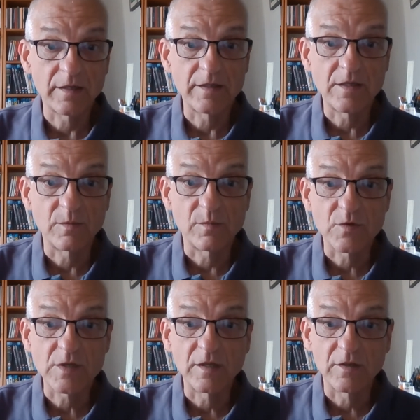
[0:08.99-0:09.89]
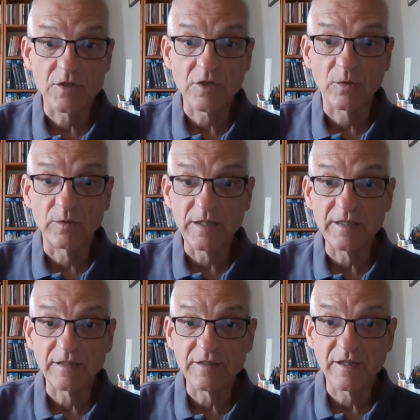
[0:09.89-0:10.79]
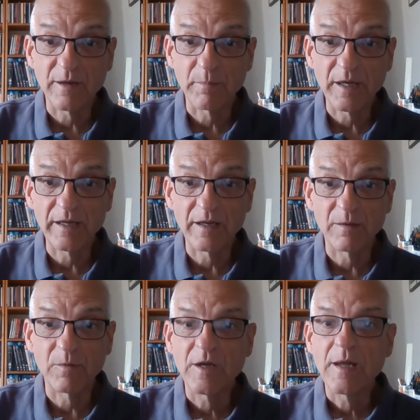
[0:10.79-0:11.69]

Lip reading: items that sold leading to that payout.